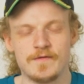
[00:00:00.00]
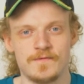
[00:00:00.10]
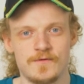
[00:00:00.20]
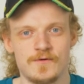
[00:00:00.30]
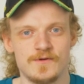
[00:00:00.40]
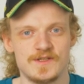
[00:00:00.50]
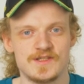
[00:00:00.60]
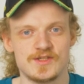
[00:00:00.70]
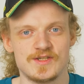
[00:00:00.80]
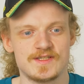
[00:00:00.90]
F4,
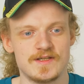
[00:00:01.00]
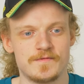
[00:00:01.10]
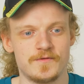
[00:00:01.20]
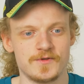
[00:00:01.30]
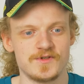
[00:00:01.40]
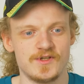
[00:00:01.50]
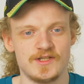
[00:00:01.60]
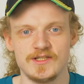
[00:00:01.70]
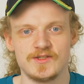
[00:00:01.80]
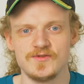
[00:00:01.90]
is just
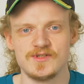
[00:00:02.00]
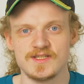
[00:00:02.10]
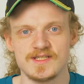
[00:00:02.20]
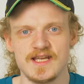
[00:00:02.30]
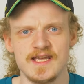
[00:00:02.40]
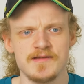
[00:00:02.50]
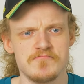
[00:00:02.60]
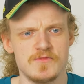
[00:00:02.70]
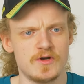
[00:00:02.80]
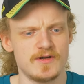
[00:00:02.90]
unfortunately to this day
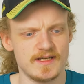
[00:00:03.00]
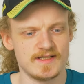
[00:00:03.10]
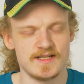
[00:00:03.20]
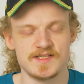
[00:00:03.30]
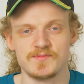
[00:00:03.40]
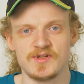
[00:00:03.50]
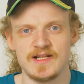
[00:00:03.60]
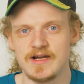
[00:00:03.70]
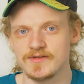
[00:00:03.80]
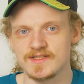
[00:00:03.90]
not
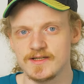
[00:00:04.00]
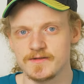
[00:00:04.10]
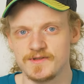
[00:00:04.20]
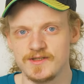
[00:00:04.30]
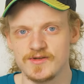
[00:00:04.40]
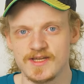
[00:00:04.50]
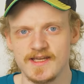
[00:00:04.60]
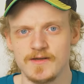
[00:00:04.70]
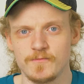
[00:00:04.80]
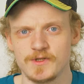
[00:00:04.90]
accessible outside of the
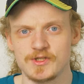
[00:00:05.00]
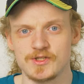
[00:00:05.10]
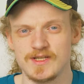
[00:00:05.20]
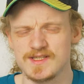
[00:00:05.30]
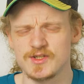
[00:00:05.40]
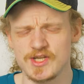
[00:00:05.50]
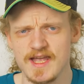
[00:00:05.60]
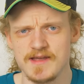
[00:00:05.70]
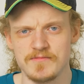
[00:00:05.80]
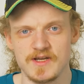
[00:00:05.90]
UK, which is a
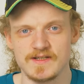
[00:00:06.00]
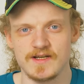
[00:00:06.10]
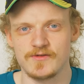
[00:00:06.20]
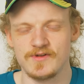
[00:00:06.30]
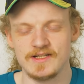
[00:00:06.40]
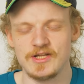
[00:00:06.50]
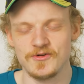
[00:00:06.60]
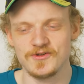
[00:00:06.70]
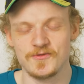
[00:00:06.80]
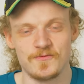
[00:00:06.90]
shame, and I really
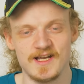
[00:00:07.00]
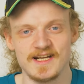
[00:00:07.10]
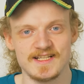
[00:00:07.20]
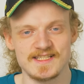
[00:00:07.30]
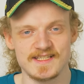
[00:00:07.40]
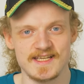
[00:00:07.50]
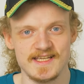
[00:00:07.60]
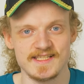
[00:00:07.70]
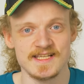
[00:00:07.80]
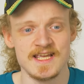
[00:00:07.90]
don't know why that's the
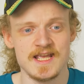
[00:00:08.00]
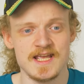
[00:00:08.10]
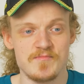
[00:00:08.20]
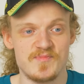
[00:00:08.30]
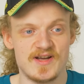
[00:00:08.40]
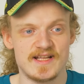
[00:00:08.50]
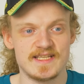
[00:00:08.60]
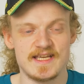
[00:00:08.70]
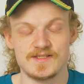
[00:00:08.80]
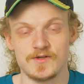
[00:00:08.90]
case.
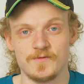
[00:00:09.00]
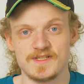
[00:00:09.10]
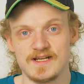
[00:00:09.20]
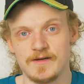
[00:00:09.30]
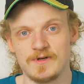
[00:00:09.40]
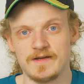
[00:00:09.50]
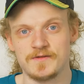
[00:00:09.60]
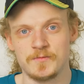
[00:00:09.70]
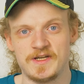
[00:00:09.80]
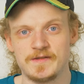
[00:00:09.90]
But as always, I will have
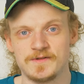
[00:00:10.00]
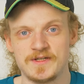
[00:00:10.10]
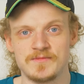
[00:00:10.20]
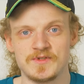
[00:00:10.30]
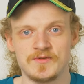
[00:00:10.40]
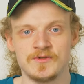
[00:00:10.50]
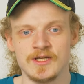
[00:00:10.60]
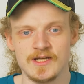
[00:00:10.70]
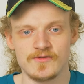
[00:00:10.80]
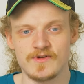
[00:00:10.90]
to wait for them to
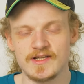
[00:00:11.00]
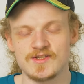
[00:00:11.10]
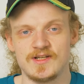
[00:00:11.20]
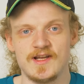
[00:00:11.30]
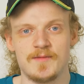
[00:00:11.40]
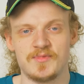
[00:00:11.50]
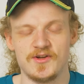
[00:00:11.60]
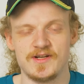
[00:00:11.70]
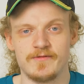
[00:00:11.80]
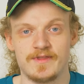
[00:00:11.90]
gradually
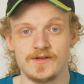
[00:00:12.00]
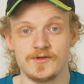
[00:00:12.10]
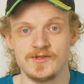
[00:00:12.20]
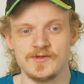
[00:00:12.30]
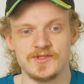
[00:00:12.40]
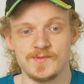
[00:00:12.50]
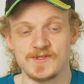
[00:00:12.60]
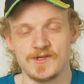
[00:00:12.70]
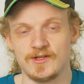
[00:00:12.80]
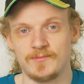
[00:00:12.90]
upload everything on YouTube,
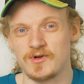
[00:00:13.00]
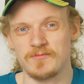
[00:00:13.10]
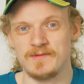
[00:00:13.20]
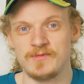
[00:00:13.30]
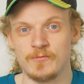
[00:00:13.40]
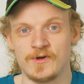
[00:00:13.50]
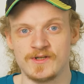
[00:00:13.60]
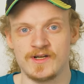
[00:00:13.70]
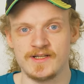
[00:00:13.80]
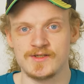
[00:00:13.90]
so it'll probably be one
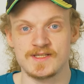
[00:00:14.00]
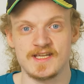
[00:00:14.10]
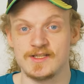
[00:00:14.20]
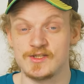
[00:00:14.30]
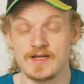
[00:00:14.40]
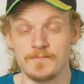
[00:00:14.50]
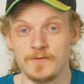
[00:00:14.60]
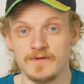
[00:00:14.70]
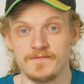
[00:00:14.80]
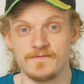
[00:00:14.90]
that I just catch up
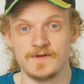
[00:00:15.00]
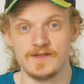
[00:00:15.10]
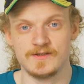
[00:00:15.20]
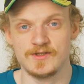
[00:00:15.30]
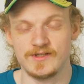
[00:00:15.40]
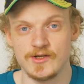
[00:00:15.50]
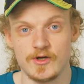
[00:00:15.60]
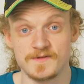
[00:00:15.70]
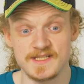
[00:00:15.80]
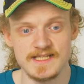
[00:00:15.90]
with during the
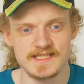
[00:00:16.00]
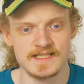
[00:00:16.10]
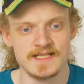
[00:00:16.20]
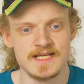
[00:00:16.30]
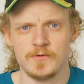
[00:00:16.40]
off season.